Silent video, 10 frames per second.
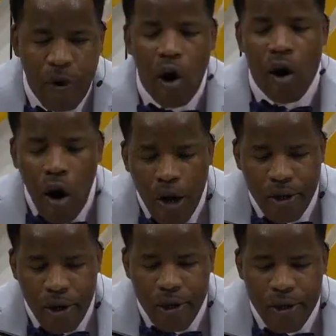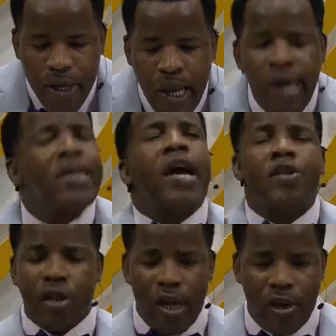or others in
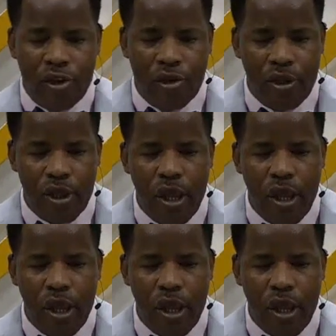isolation.